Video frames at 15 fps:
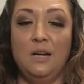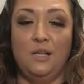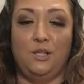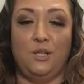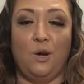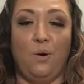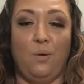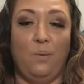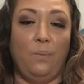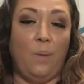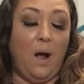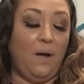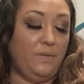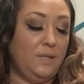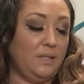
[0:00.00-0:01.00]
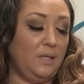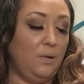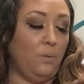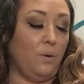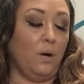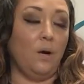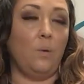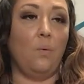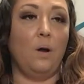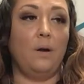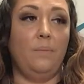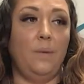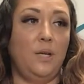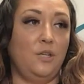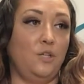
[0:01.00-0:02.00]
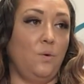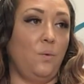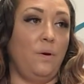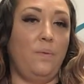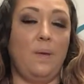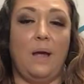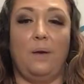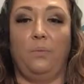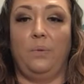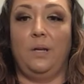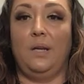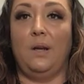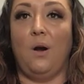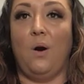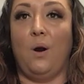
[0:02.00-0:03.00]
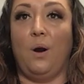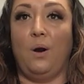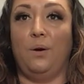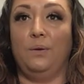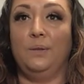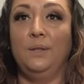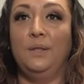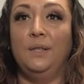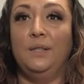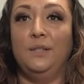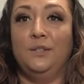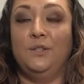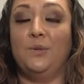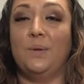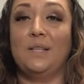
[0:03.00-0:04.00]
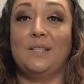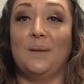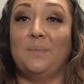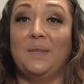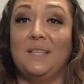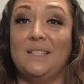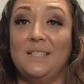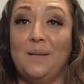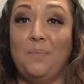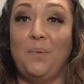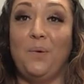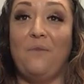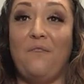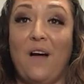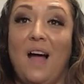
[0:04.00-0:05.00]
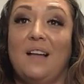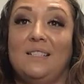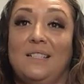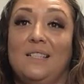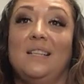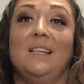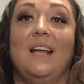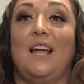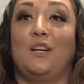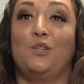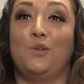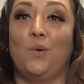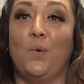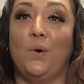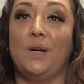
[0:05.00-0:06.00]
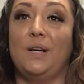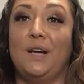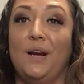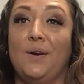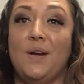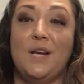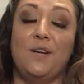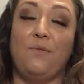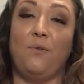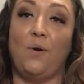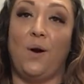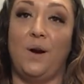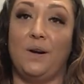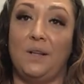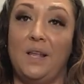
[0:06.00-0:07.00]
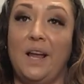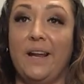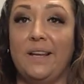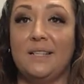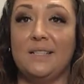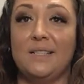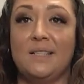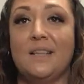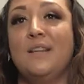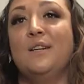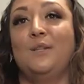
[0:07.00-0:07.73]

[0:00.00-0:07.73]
So obviously we're going to want to make sure that we are doing something simple, fast, and extraordinary for our clients.